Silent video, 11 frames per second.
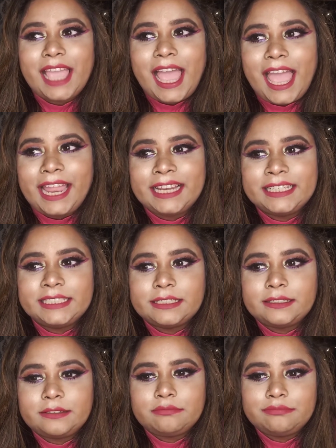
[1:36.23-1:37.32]
And
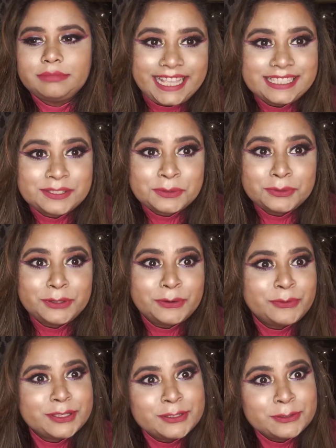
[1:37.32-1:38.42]
the nail
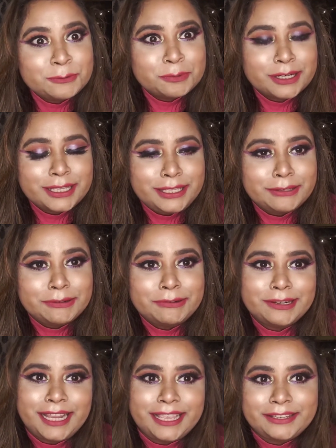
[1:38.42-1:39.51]
studio was super
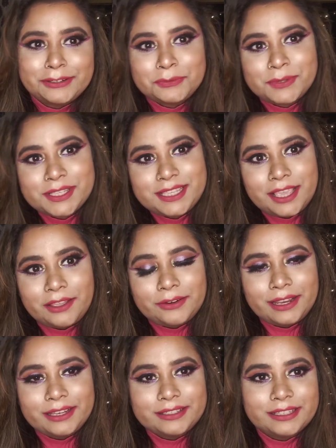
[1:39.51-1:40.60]
cute, it was
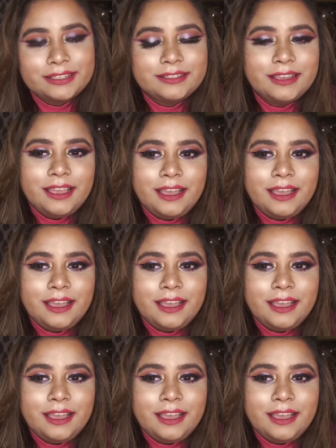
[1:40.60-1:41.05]
decorated.